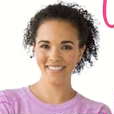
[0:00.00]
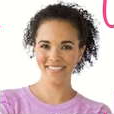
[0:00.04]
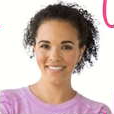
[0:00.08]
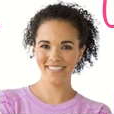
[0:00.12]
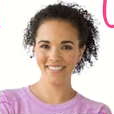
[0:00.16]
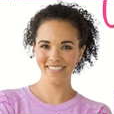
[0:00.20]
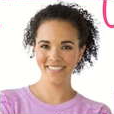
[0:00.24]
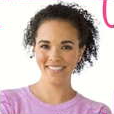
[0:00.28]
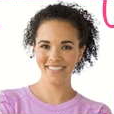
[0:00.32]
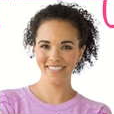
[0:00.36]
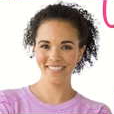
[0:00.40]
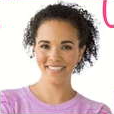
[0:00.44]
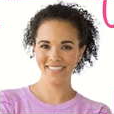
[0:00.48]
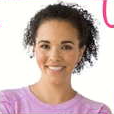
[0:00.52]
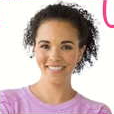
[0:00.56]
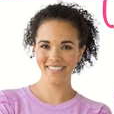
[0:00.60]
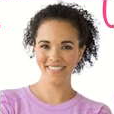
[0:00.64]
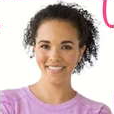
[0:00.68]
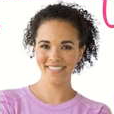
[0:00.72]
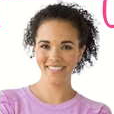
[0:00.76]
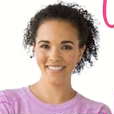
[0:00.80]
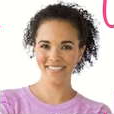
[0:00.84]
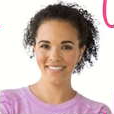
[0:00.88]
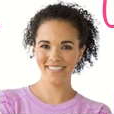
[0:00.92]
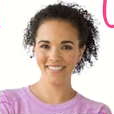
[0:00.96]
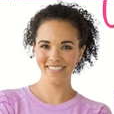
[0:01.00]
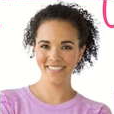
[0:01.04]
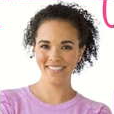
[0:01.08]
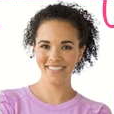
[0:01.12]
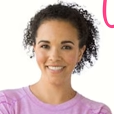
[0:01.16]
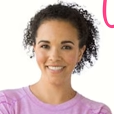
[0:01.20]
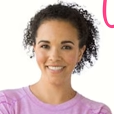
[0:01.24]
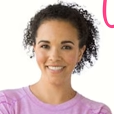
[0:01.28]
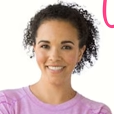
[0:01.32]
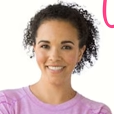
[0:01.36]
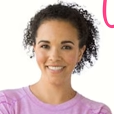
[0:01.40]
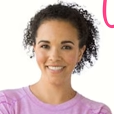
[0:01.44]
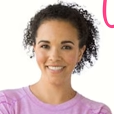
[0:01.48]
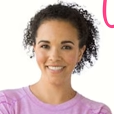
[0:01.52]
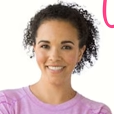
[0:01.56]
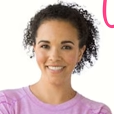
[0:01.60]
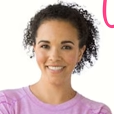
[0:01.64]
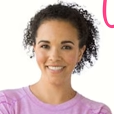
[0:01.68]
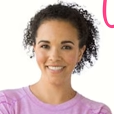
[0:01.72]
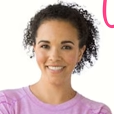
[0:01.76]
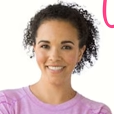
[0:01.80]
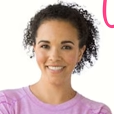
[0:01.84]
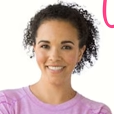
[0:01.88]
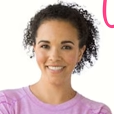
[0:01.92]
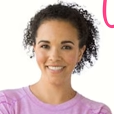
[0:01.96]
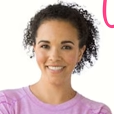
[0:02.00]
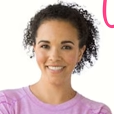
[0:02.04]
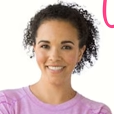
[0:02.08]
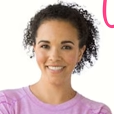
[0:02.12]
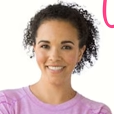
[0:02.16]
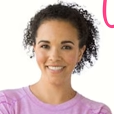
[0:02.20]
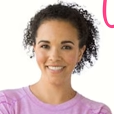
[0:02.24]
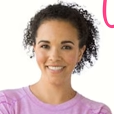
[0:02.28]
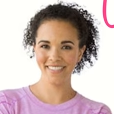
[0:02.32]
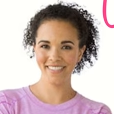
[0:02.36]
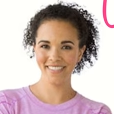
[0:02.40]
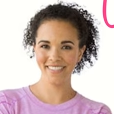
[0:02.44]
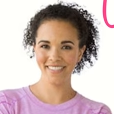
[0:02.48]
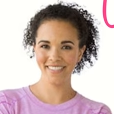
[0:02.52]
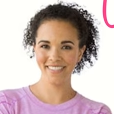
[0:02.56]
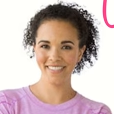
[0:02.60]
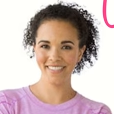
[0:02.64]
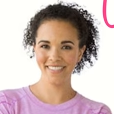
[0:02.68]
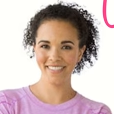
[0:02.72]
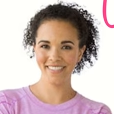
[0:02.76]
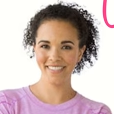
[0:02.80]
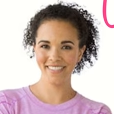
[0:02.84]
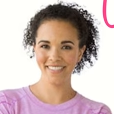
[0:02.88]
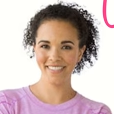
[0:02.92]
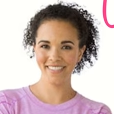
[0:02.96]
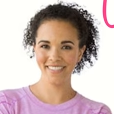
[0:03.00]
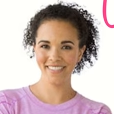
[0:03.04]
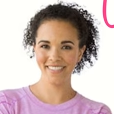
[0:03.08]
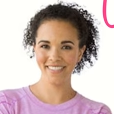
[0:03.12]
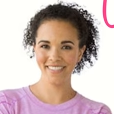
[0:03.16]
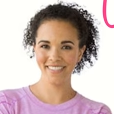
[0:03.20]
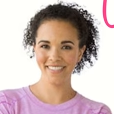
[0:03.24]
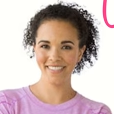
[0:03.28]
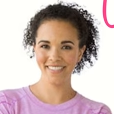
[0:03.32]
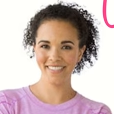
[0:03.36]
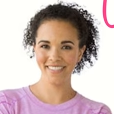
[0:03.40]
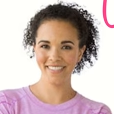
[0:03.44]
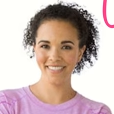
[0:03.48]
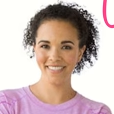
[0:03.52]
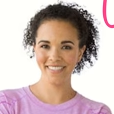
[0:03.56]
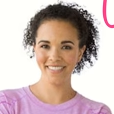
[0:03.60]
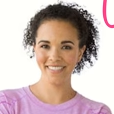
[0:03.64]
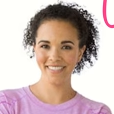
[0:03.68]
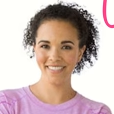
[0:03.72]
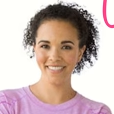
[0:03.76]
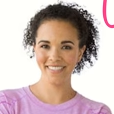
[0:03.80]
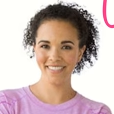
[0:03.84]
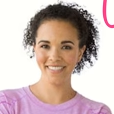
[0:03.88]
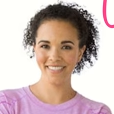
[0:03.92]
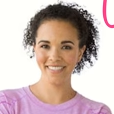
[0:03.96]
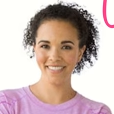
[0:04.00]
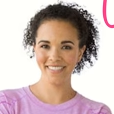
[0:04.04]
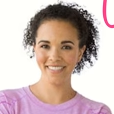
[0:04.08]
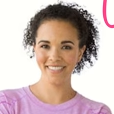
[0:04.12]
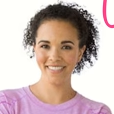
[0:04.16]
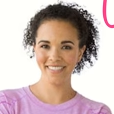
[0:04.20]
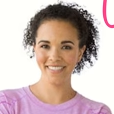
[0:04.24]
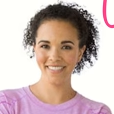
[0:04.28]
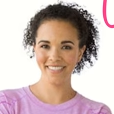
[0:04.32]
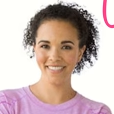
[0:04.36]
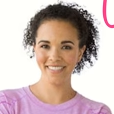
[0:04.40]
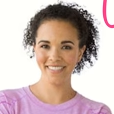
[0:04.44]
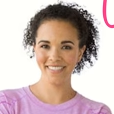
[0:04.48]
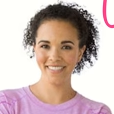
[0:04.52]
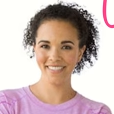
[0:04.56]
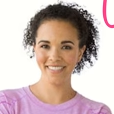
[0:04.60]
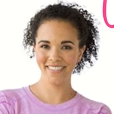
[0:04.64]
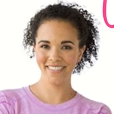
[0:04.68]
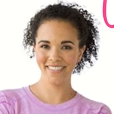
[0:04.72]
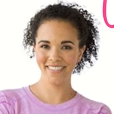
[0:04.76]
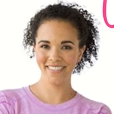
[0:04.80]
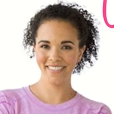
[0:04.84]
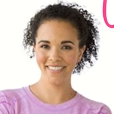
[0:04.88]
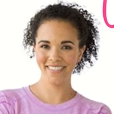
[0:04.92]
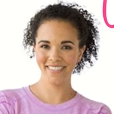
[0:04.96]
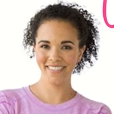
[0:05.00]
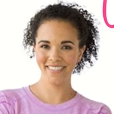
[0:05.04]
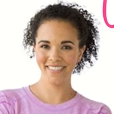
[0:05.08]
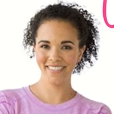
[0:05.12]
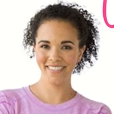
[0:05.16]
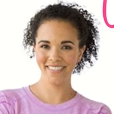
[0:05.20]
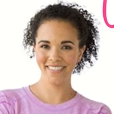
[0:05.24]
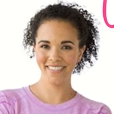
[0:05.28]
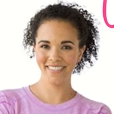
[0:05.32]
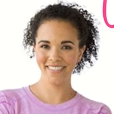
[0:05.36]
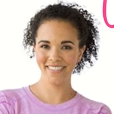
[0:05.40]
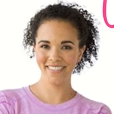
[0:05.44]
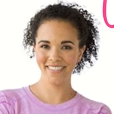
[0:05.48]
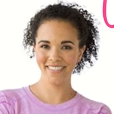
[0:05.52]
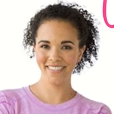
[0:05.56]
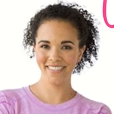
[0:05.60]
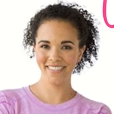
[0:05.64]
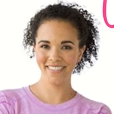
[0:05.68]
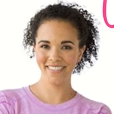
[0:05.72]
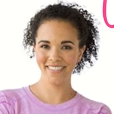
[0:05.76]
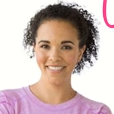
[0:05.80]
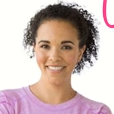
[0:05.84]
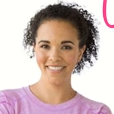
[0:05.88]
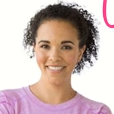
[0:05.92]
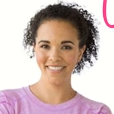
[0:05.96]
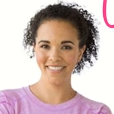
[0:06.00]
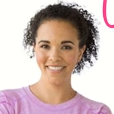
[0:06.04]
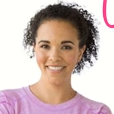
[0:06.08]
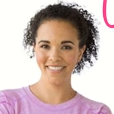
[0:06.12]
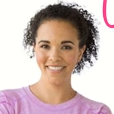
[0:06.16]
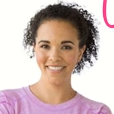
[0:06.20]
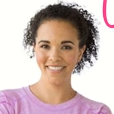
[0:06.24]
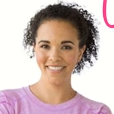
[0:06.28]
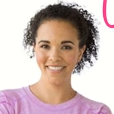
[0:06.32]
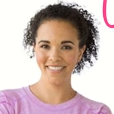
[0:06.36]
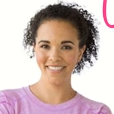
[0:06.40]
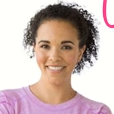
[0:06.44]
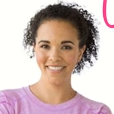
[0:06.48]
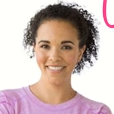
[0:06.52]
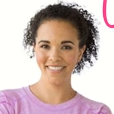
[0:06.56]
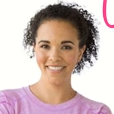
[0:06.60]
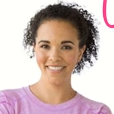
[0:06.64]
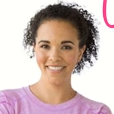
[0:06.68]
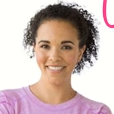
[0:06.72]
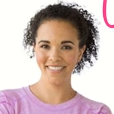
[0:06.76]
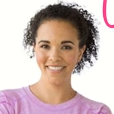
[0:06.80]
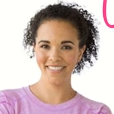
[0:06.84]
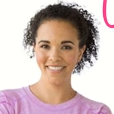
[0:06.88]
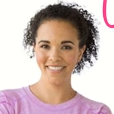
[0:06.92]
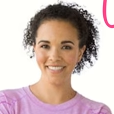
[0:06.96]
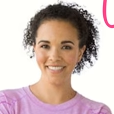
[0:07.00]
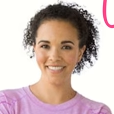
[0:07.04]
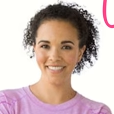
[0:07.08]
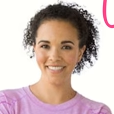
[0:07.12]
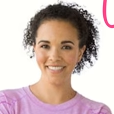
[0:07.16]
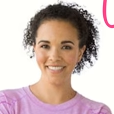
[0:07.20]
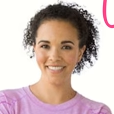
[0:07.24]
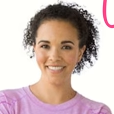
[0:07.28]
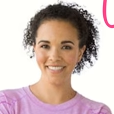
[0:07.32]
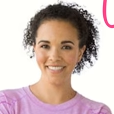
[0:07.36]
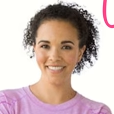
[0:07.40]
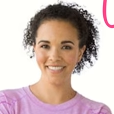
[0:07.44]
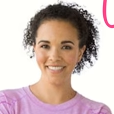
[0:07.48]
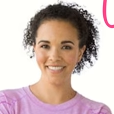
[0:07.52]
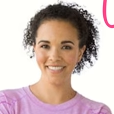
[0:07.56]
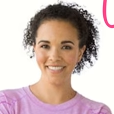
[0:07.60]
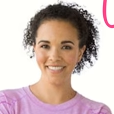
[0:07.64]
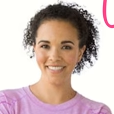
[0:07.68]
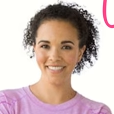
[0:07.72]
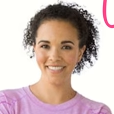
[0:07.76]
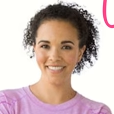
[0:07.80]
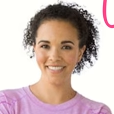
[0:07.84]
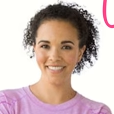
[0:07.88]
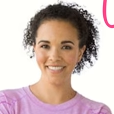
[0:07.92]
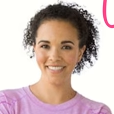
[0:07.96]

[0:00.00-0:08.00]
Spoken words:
The face doesn't move, so there is nothing to read.